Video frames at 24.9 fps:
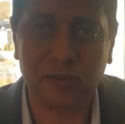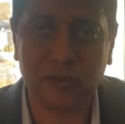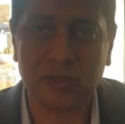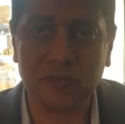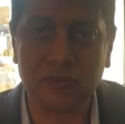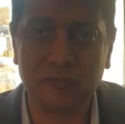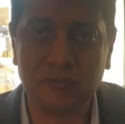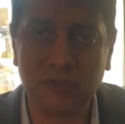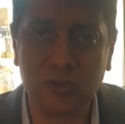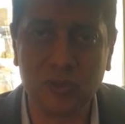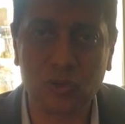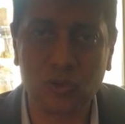the
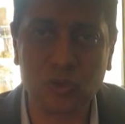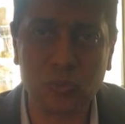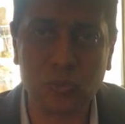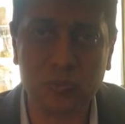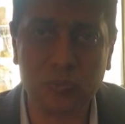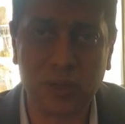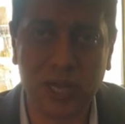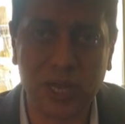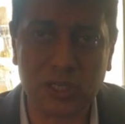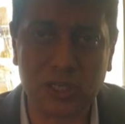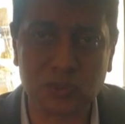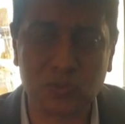VO2
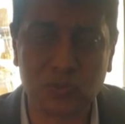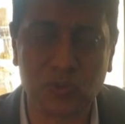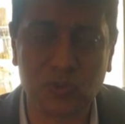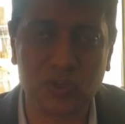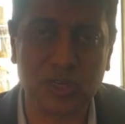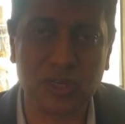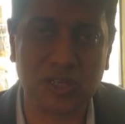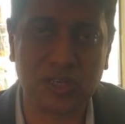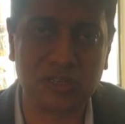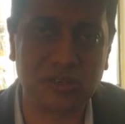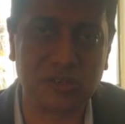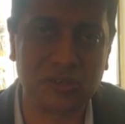max for
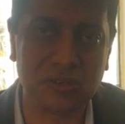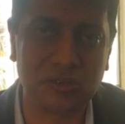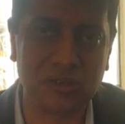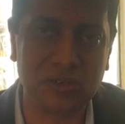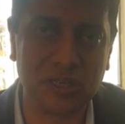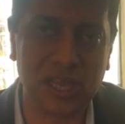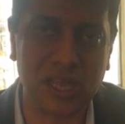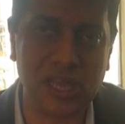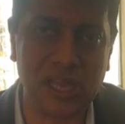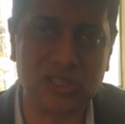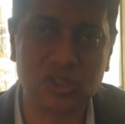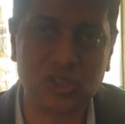a
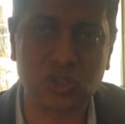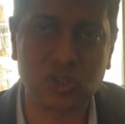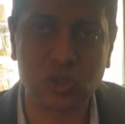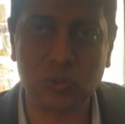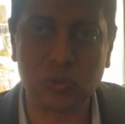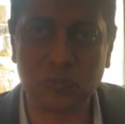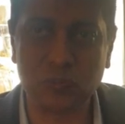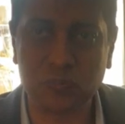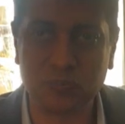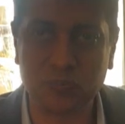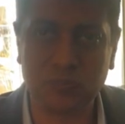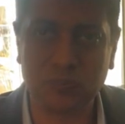age
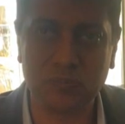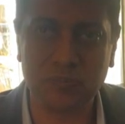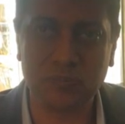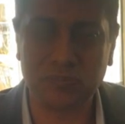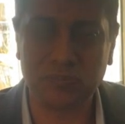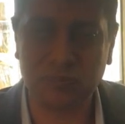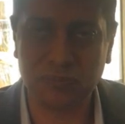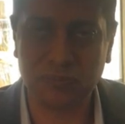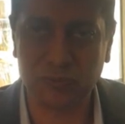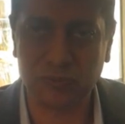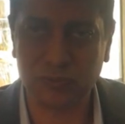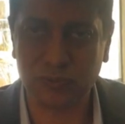group
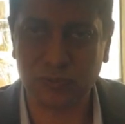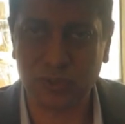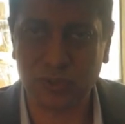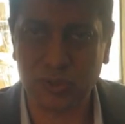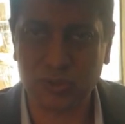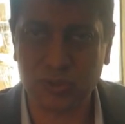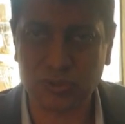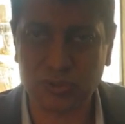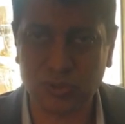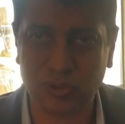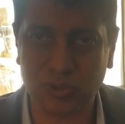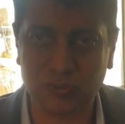before
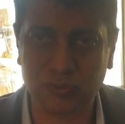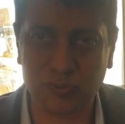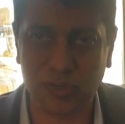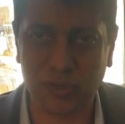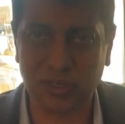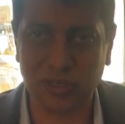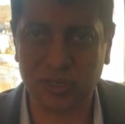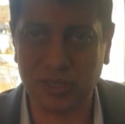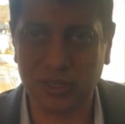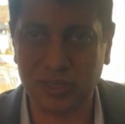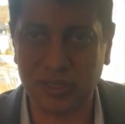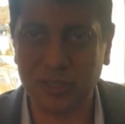you. So if you're
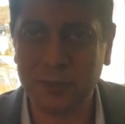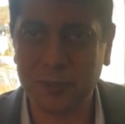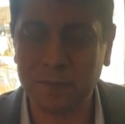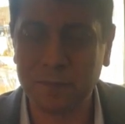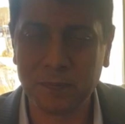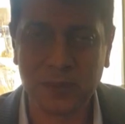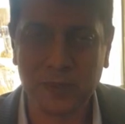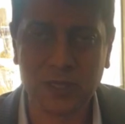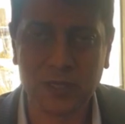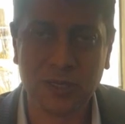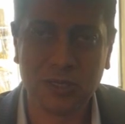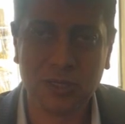in the
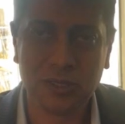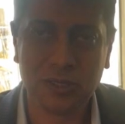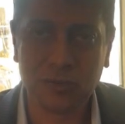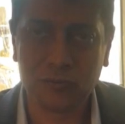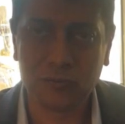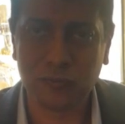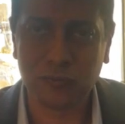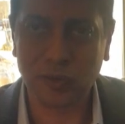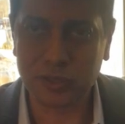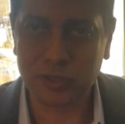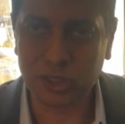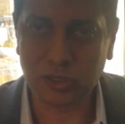
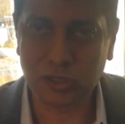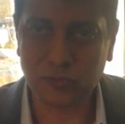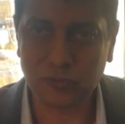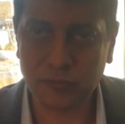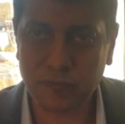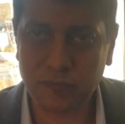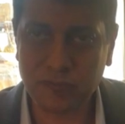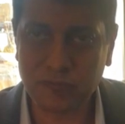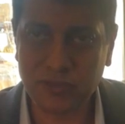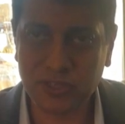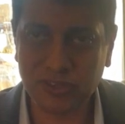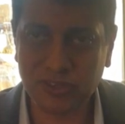40 to
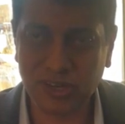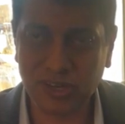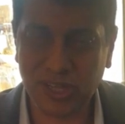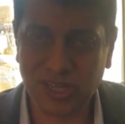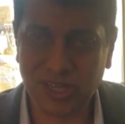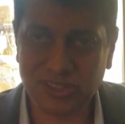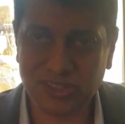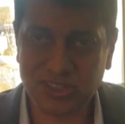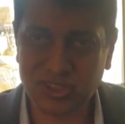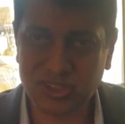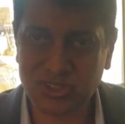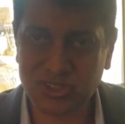50
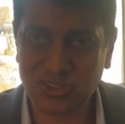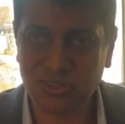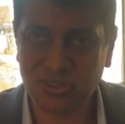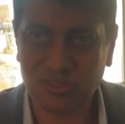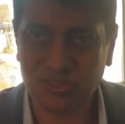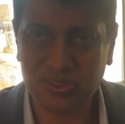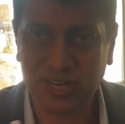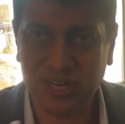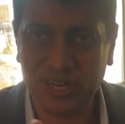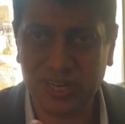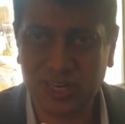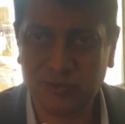range,
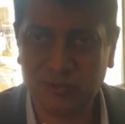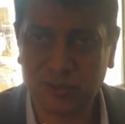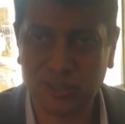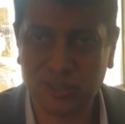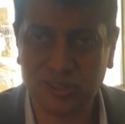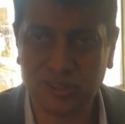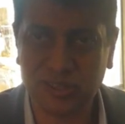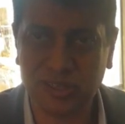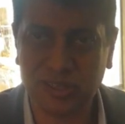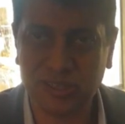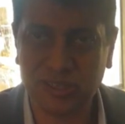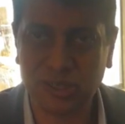target for the
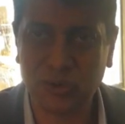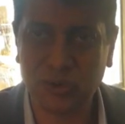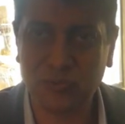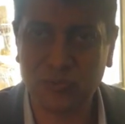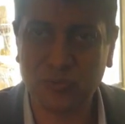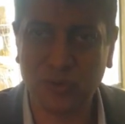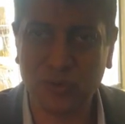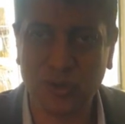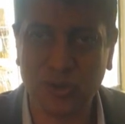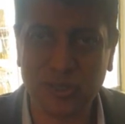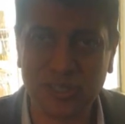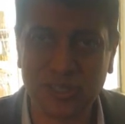30 to
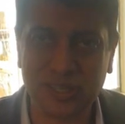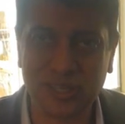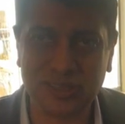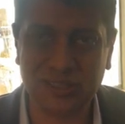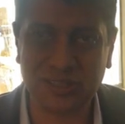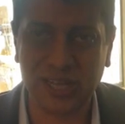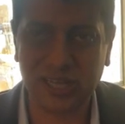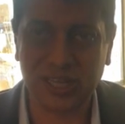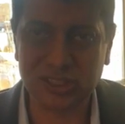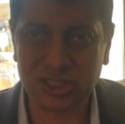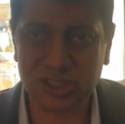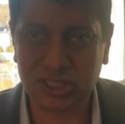40, and
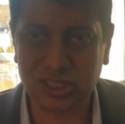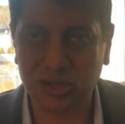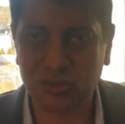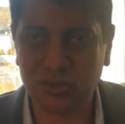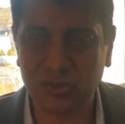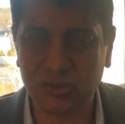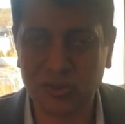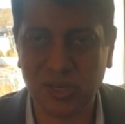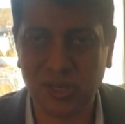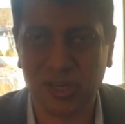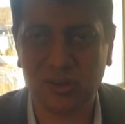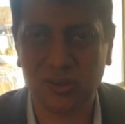that's how
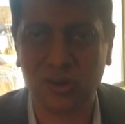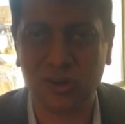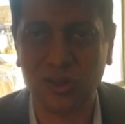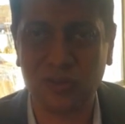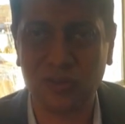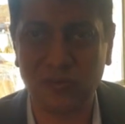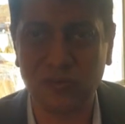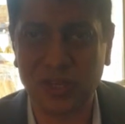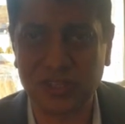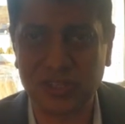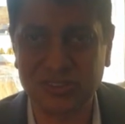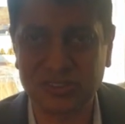you can
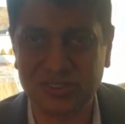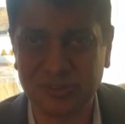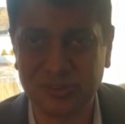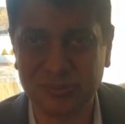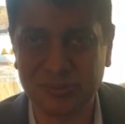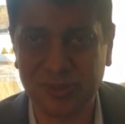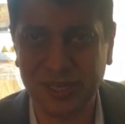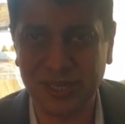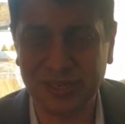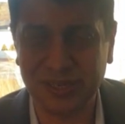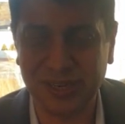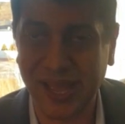always
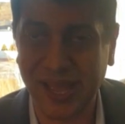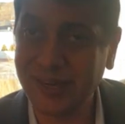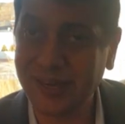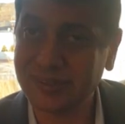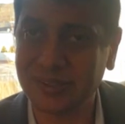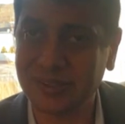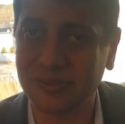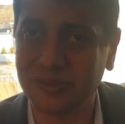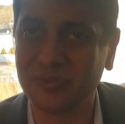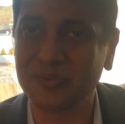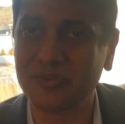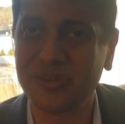remain
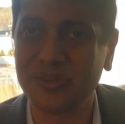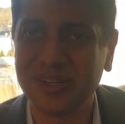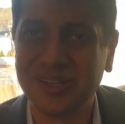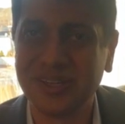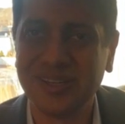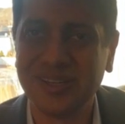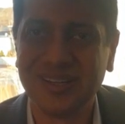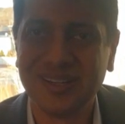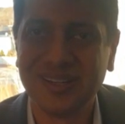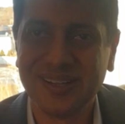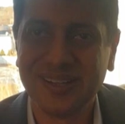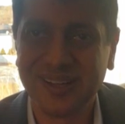active
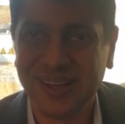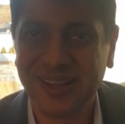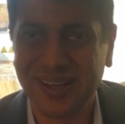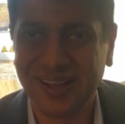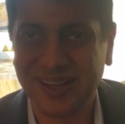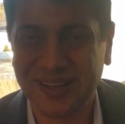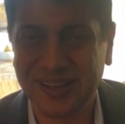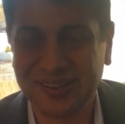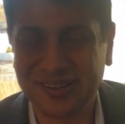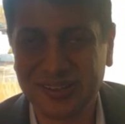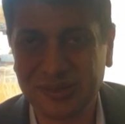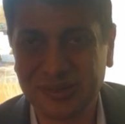
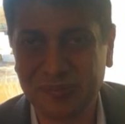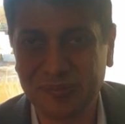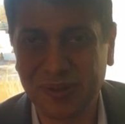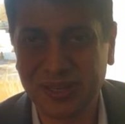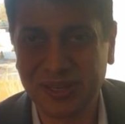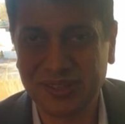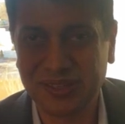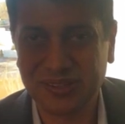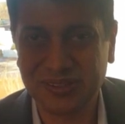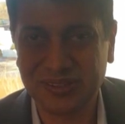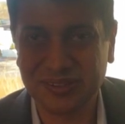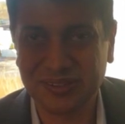and
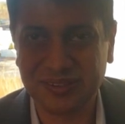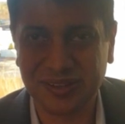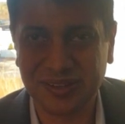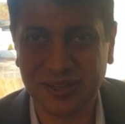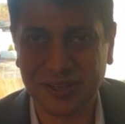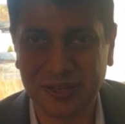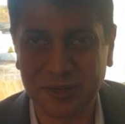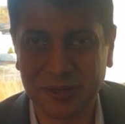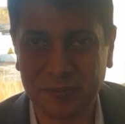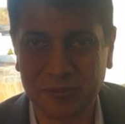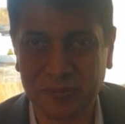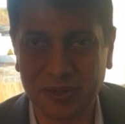remain
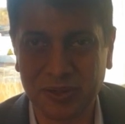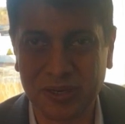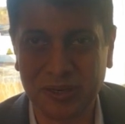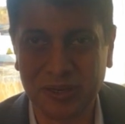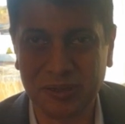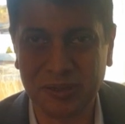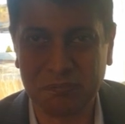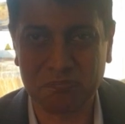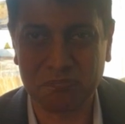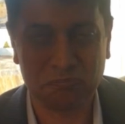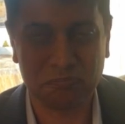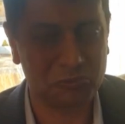in
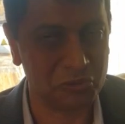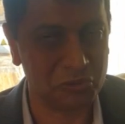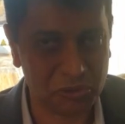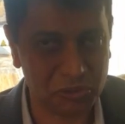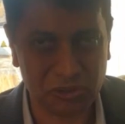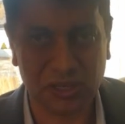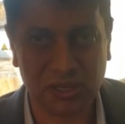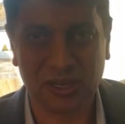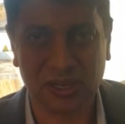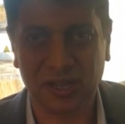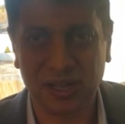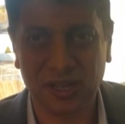a
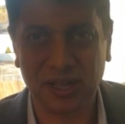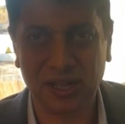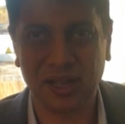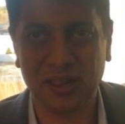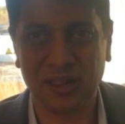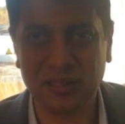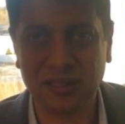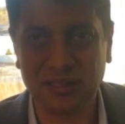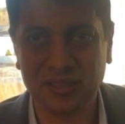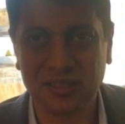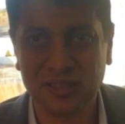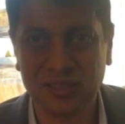good
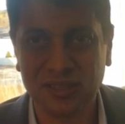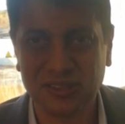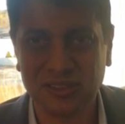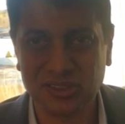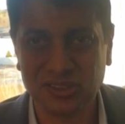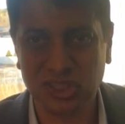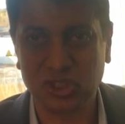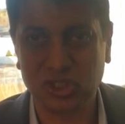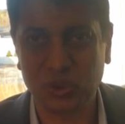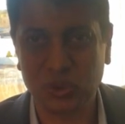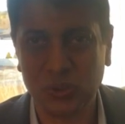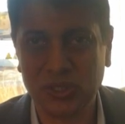health
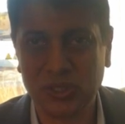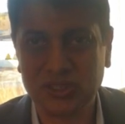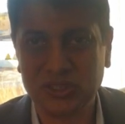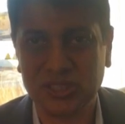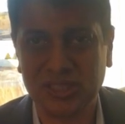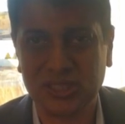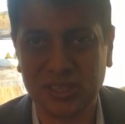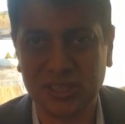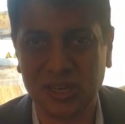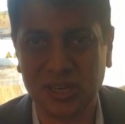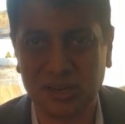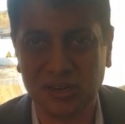
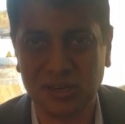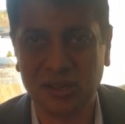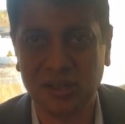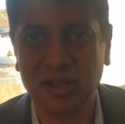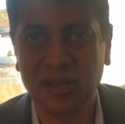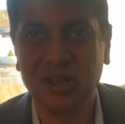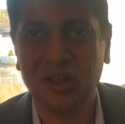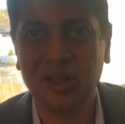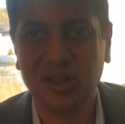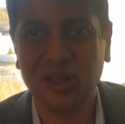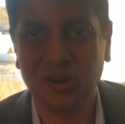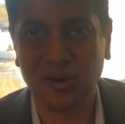situation, and
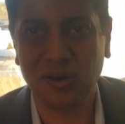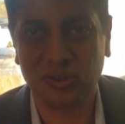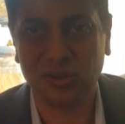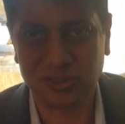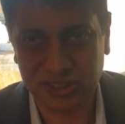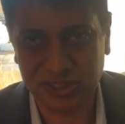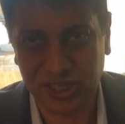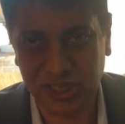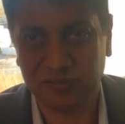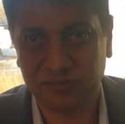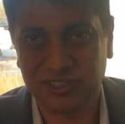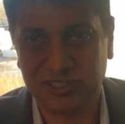
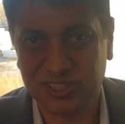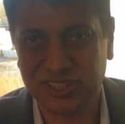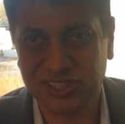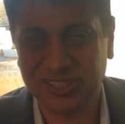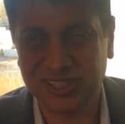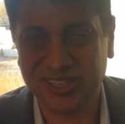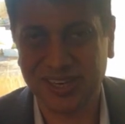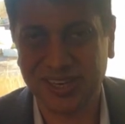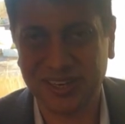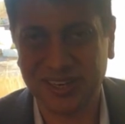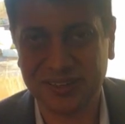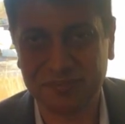longevity
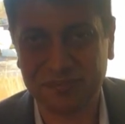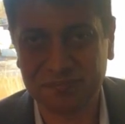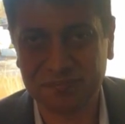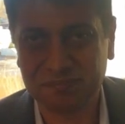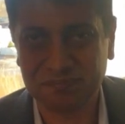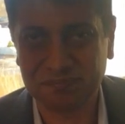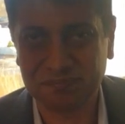can